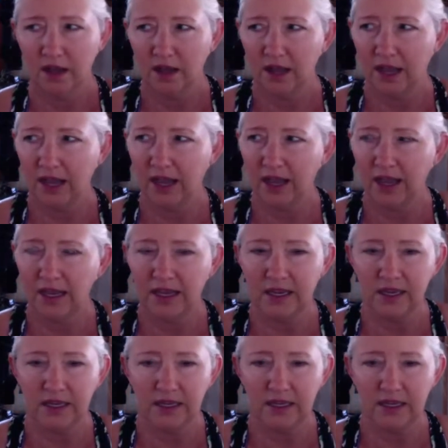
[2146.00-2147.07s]

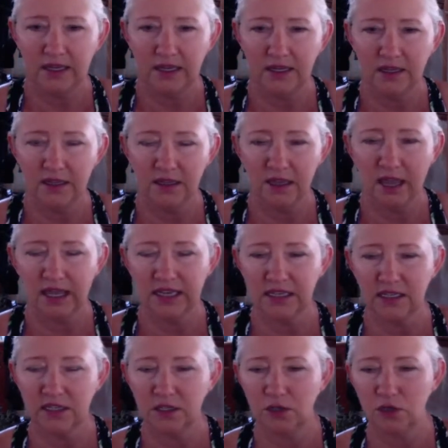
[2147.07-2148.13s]
I like
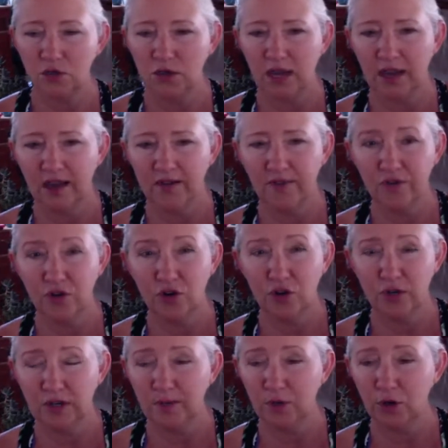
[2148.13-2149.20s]
to have
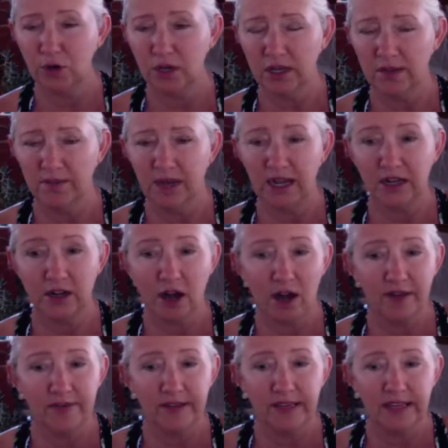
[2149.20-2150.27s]
creamer in my
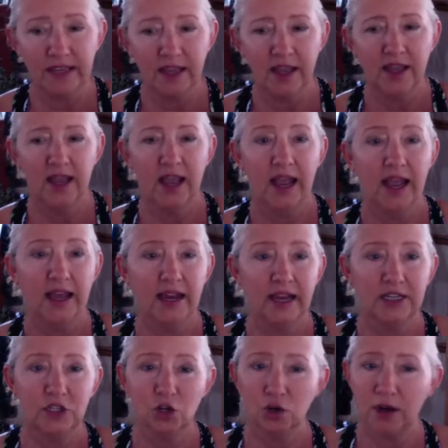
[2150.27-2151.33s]
coffee, and I
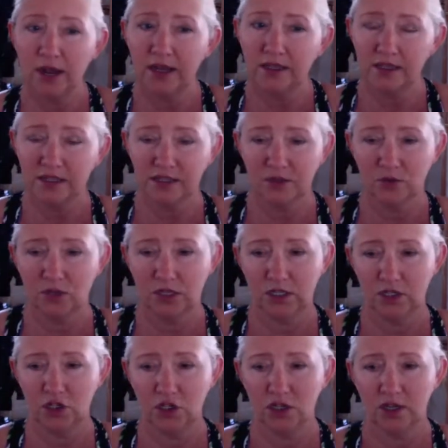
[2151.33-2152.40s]
tried to
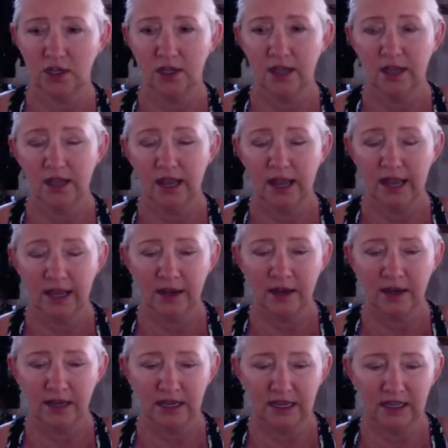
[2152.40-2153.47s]
switch, and
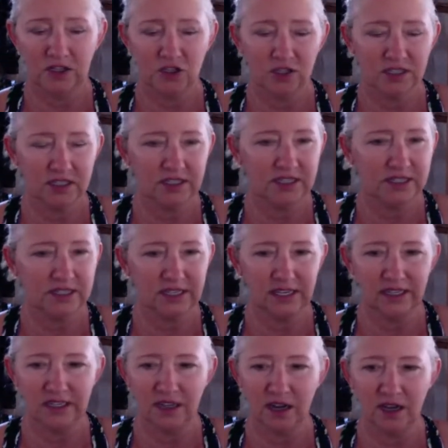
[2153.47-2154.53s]
it just
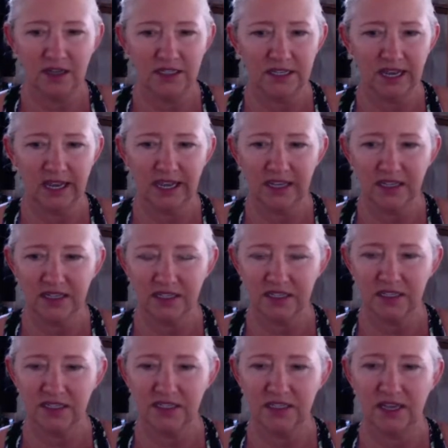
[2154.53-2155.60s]
did not taste the
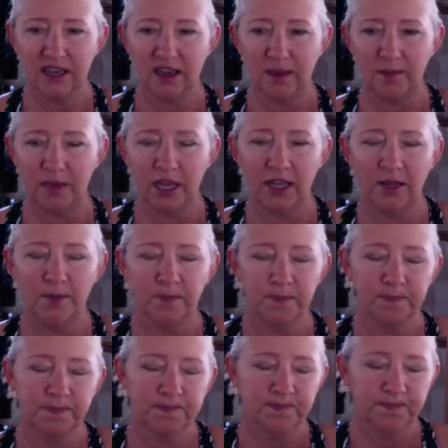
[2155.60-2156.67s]
same. And
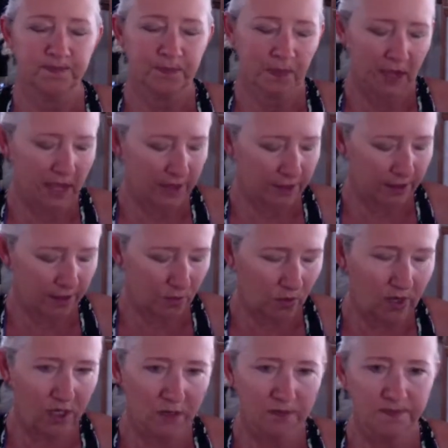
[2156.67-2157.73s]
I thought,
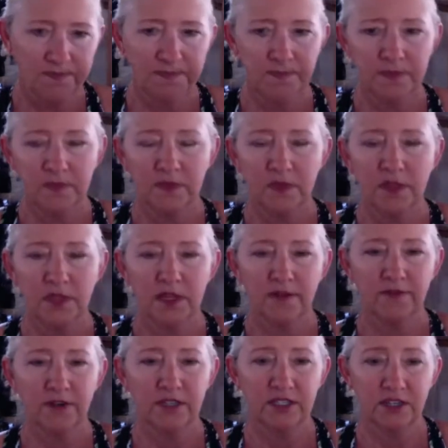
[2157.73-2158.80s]
well,
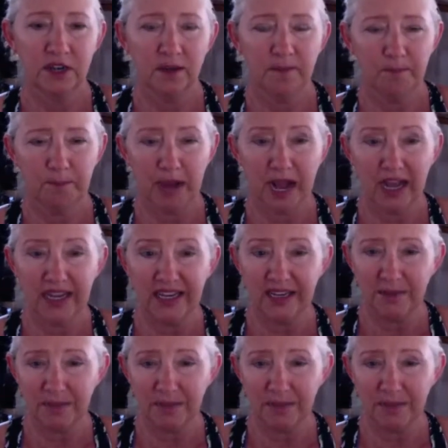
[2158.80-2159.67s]
if I stop buying